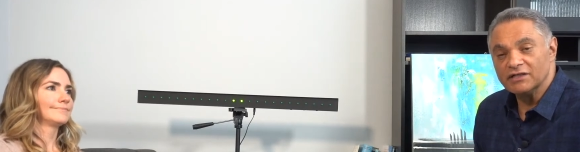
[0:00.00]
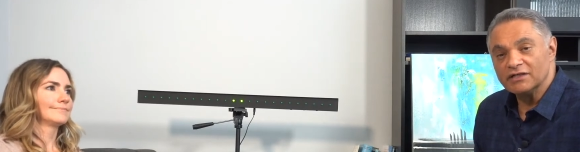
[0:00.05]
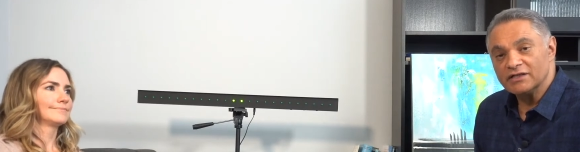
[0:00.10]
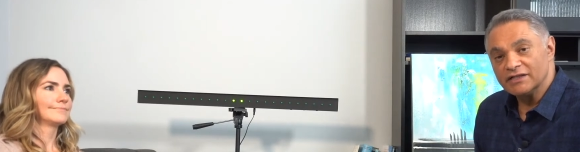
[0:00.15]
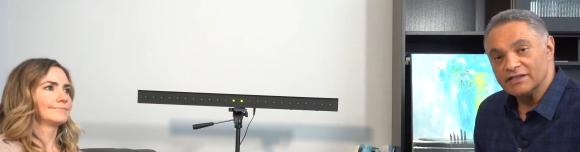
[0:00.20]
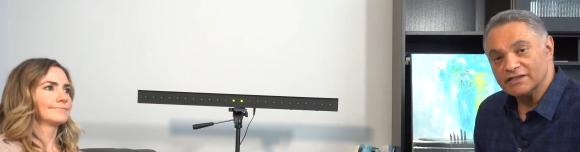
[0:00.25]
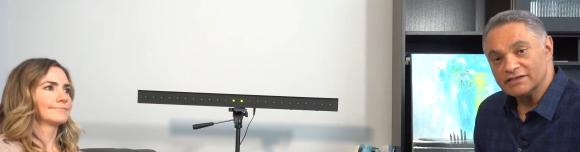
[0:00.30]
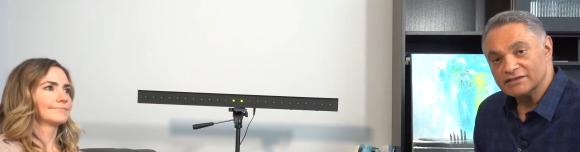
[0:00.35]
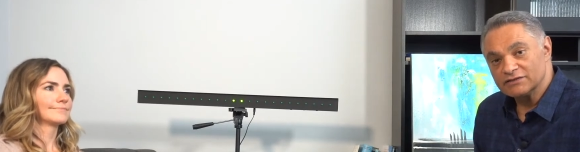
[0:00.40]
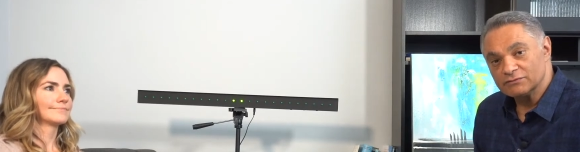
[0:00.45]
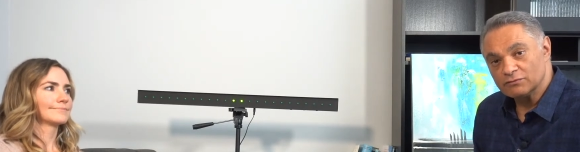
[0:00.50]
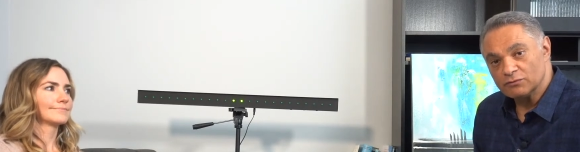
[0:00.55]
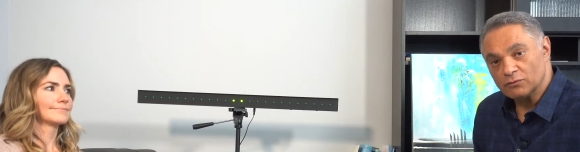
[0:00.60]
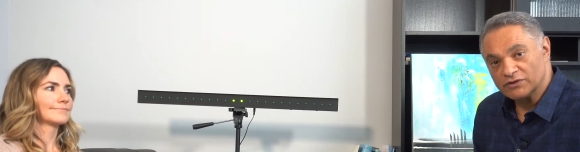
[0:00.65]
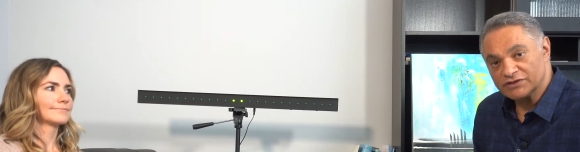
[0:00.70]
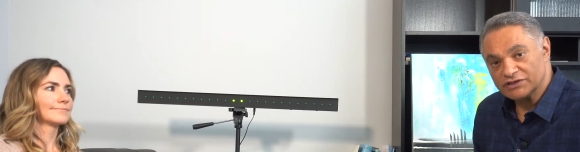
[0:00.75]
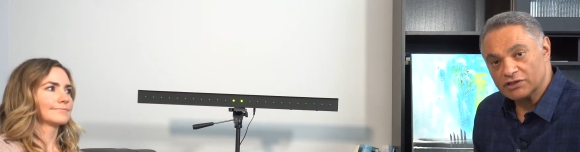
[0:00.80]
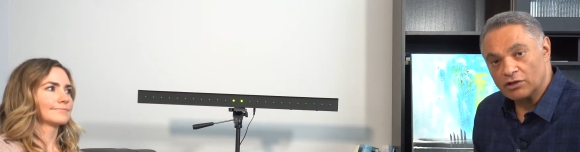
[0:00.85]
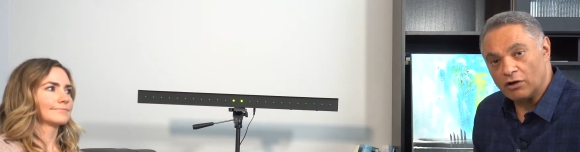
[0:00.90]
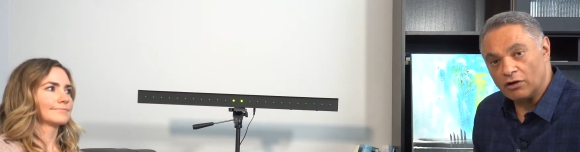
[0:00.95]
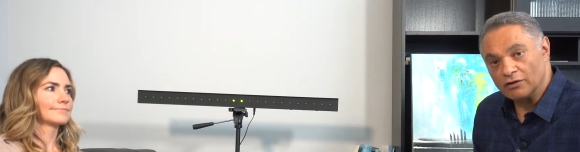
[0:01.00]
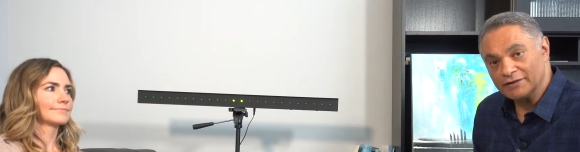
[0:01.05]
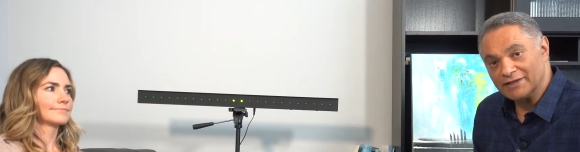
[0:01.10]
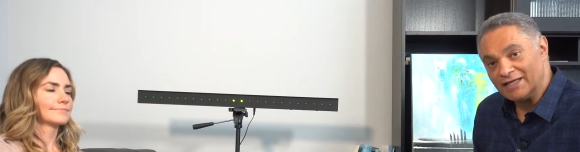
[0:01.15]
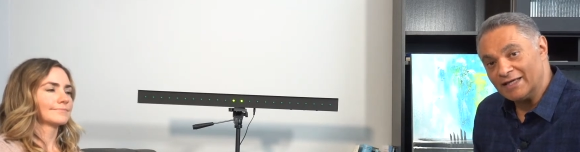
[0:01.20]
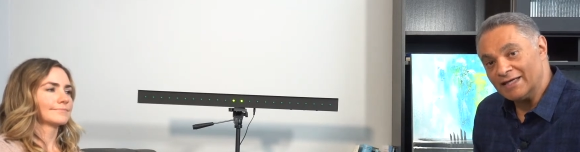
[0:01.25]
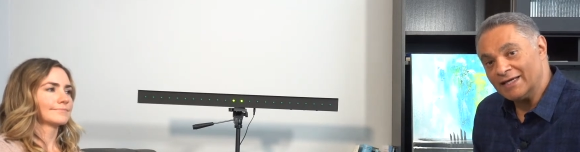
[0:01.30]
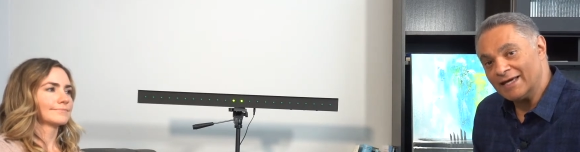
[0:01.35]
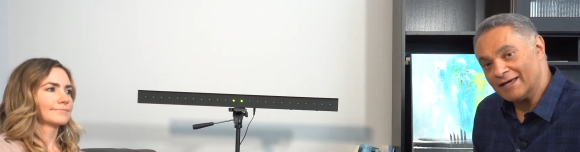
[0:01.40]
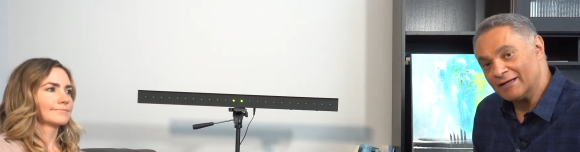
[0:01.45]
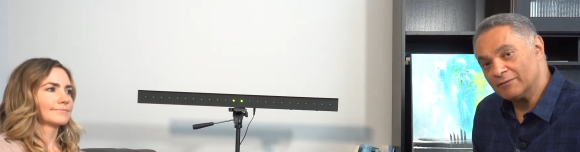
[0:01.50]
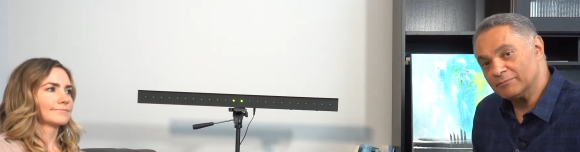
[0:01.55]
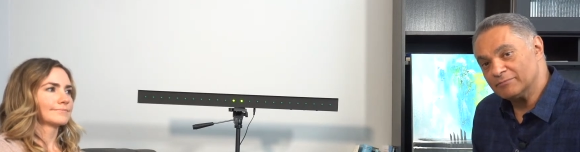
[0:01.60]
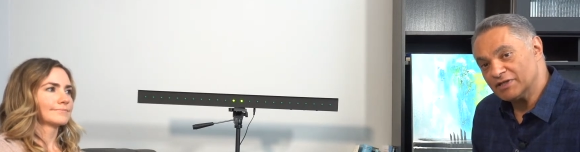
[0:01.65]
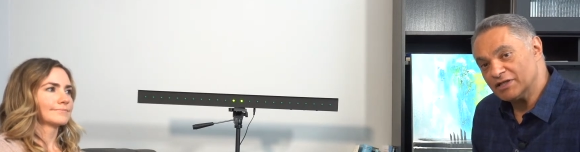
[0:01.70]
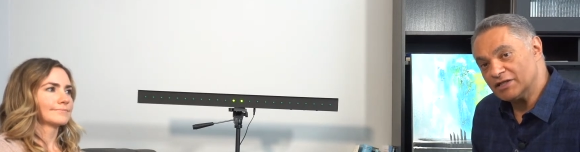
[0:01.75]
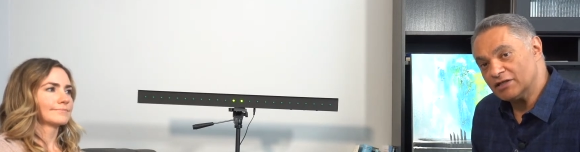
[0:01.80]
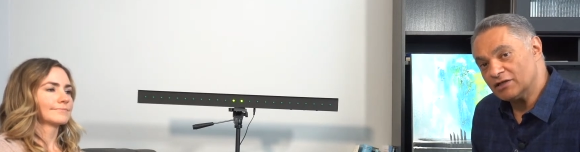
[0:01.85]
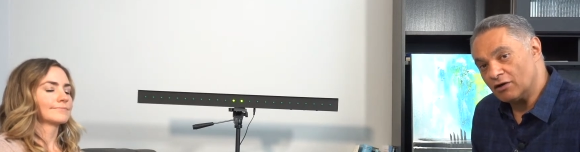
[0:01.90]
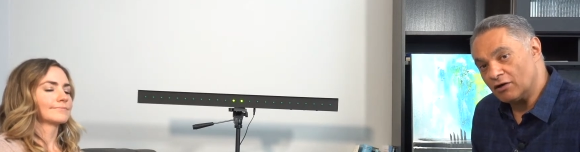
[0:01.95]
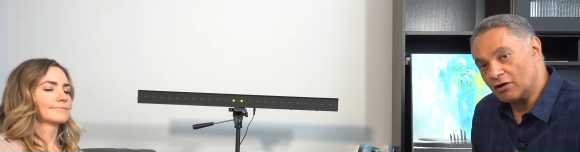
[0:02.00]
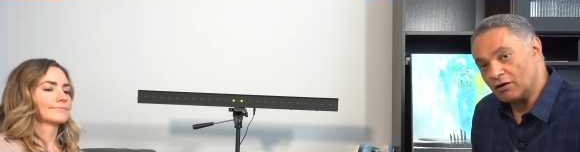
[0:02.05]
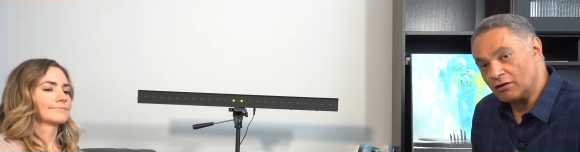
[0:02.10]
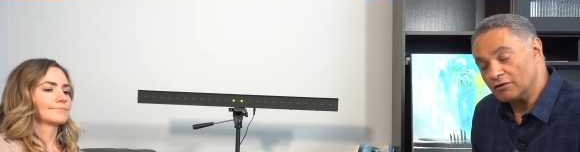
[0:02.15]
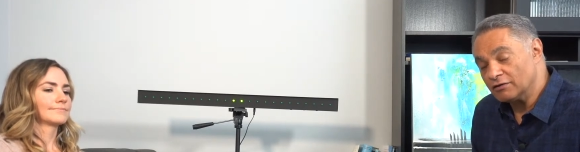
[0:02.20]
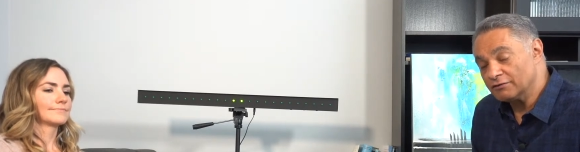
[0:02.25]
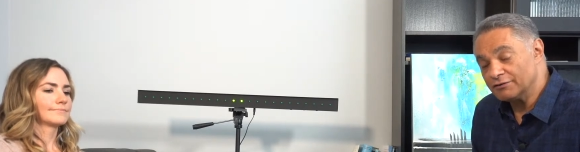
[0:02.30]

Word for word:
Speaker 1: is what's called EMDR.